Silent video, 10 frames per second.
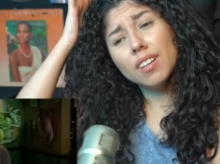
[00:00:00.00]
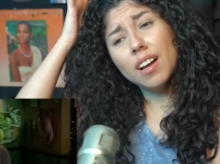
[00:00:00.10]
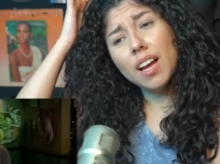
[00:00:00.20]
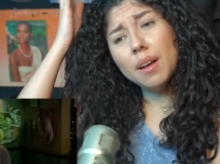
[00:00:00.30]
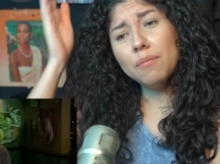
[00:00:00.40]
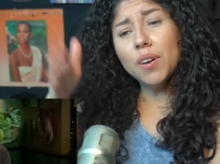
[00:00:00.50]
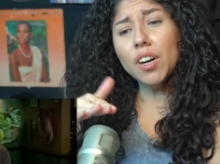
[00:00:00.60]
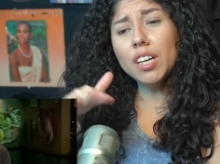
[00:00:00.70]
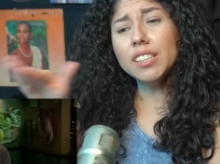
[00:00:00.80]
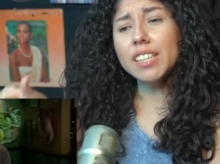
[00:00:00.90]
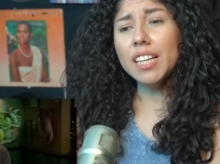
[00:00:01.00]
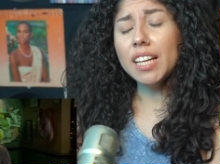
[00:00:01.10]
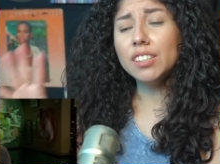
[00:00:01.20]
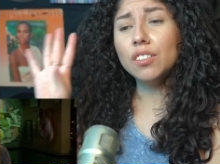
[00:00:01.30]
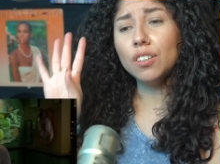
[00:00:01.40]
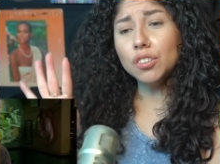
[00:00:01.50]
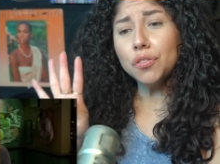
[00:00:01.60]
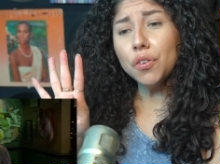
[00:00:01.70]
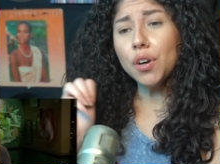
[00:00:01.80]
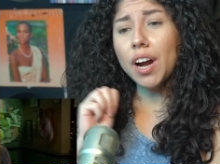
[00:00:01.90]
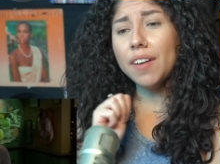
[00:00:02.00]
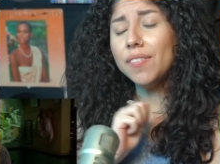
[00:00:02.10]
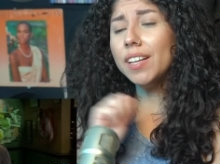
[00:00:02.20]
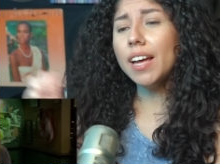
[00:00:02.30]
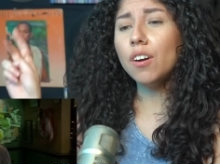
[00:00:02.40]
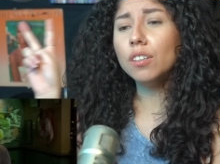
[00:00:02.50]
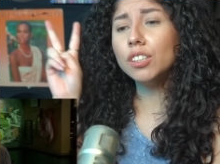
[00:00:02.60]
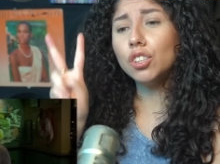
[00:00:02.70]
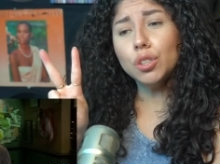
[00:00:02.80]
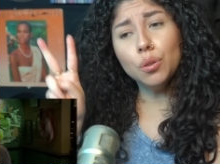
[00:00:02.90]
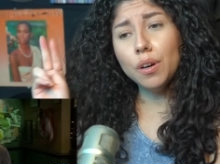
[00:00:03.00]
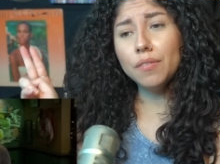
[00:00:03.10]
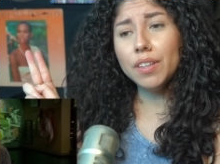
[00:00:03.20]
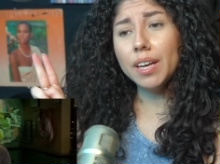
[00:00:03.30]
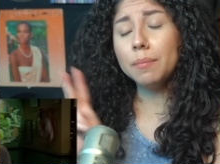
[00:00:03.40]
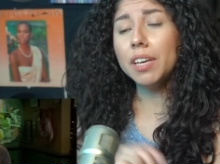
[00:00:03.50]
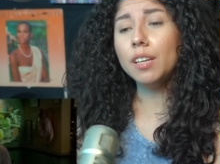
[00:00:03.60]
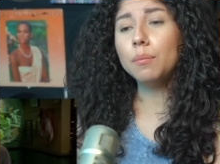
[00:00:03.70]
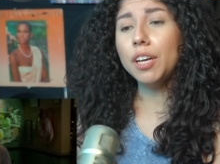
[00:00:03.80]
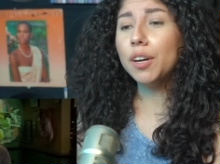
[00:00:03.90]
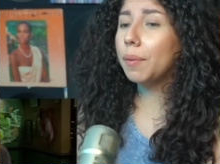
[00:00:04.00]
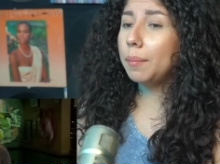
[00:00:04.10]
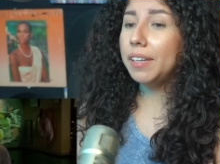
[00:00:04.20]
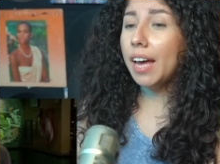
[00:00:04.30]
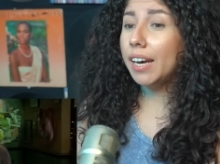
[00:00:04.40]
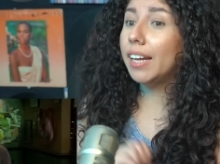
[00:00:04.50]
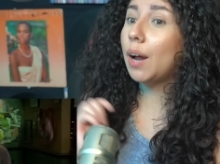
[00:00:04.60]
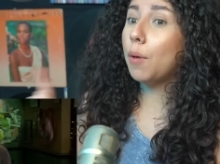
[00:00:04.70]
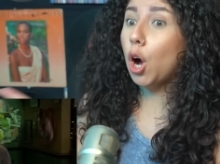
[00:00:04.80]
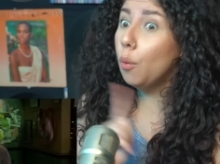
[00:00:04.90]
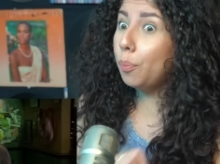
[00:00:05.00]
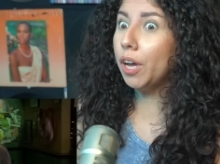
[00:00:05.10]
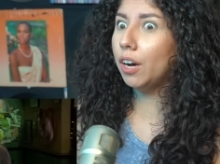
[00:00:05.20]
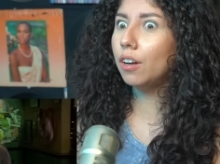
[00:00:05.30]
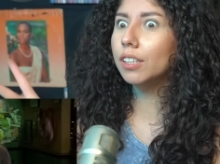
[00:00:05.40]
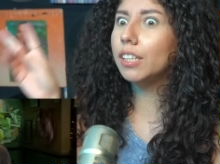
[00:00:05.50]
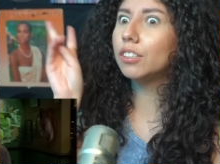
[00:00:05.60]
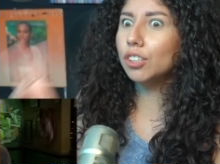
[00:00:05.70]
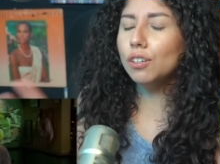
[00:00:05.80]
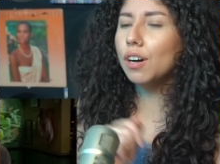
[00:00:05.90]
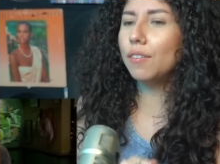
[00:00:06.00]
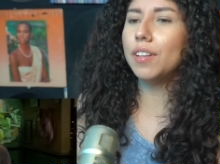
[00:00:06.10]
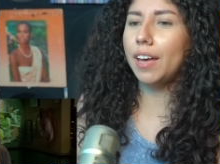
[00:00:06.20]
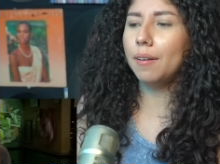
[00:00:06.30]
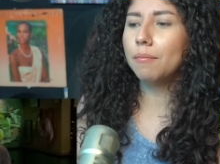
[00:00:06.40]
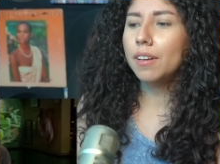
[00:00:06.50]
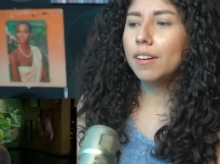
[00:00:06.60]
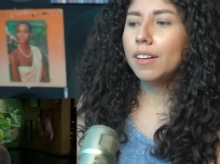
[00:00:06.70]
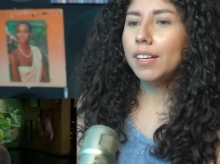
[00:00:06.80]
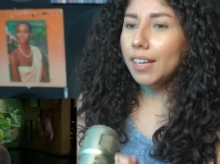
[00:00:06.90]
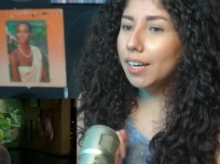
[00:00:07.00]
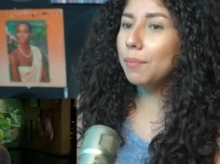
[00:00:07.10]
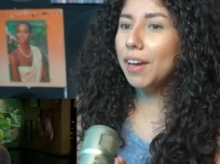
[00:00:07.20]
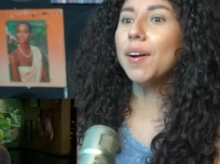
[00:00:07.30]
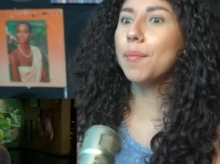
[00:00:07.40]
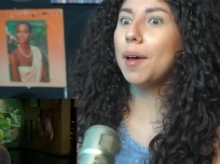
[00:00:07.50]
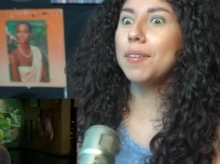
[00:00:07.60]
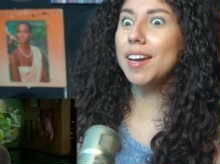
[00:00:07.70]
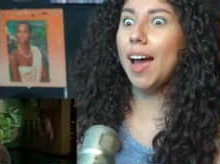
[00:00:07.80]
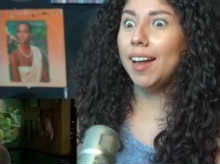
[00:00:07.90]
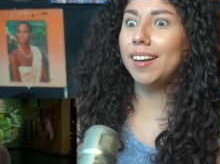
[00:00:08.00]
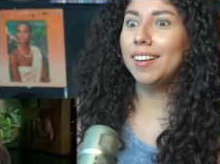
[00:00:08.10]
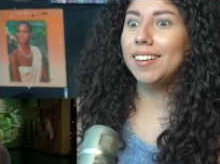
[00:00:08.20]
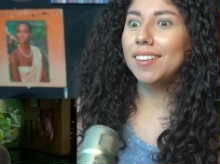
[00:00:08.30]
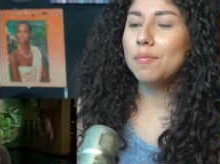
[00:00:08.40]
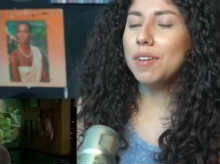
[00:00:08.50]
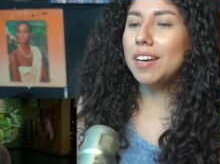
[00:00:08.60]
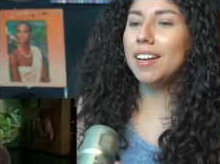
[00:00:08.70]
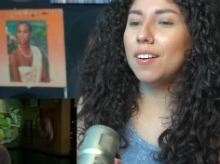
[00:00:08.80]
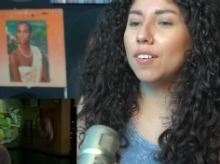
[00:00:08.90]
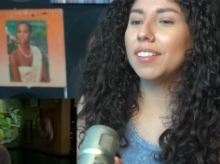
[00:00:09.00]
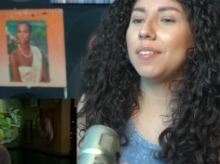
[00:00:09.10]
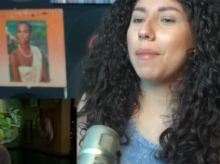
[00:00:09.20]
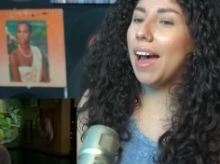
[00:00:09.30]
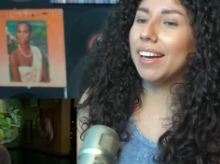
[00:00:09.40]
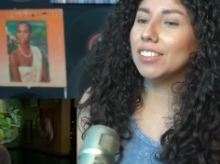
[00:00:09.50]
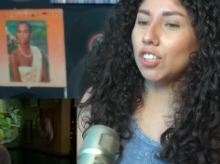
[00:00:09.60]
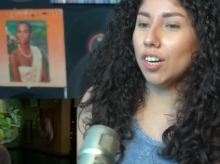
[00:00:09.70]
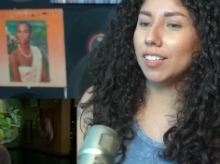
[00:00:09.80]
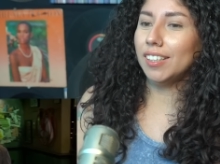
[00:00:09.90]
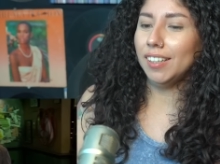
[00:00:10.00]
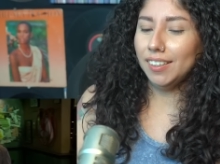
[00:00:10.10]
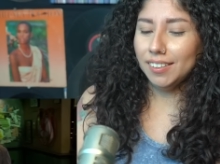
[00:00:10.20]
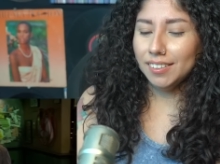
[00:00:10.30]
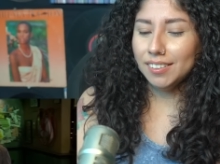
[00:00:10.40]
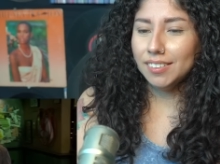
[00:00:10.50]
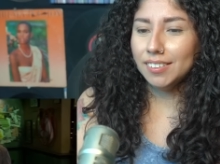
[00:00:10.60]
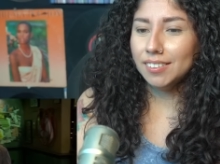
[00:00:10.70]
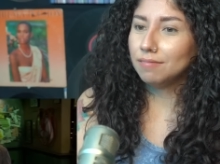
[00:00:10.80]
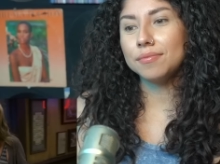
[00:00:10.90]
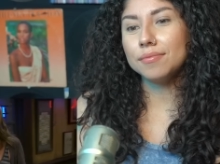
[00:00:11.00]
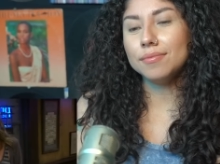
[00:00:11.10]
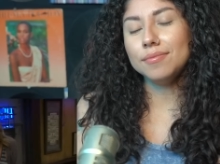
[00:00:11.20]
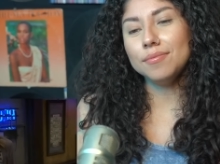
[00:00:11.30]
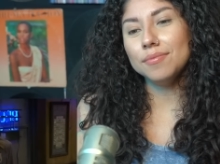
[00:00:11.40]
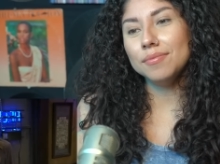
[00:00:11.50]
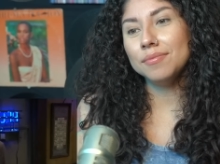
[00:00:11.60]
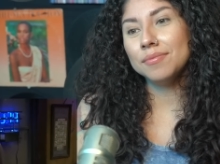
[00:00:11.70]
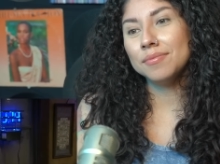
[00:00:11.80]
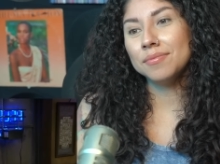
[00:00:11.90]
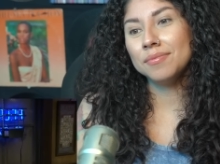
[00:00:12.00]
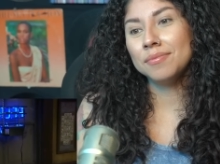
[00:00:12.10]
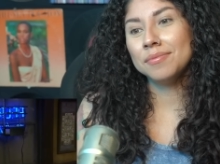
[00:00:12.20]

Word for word: um, for her to say that to those four, I feel like only two of them can be her baby daddy, and I'm hoping only two of them can be her baby daddy, meaning only Mac and Charlie. Have a great time, guys.